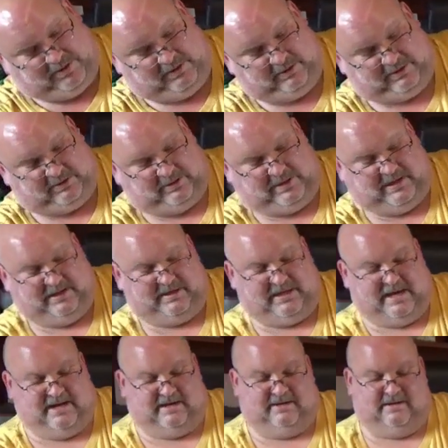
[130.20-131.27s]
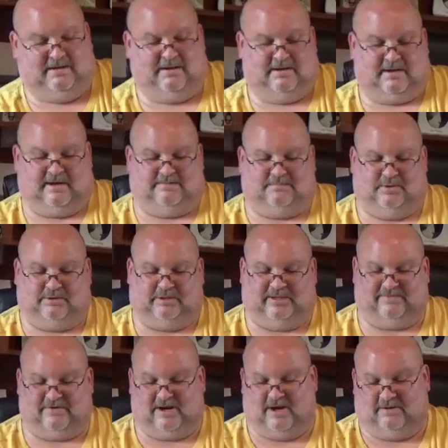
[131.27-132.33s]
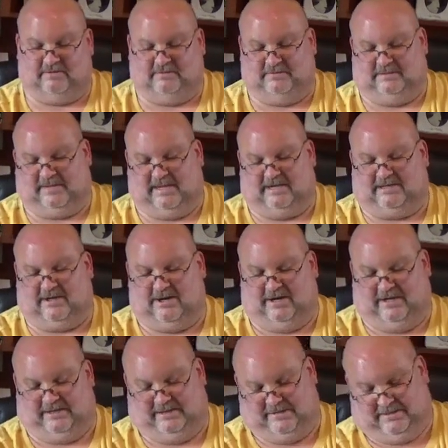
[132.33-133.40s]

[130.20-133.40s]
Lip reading: it. Looks okay. You gotta pull the lever out, you gotta turn it.